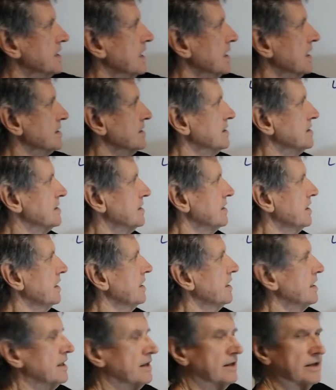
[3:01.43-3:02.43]
to see
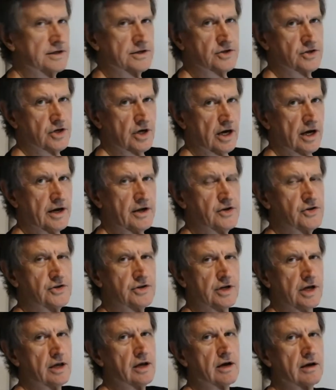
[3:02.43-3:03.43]
this change.
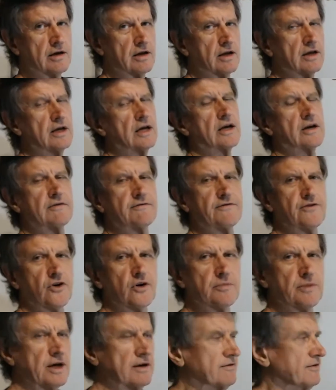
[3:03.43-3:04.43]
Now you could confirm
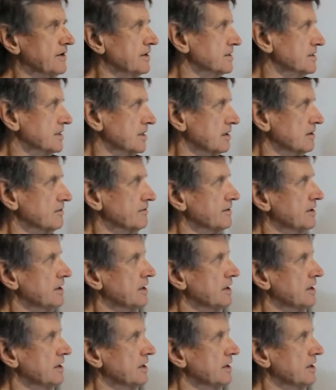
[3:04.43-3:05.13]
that for yourself,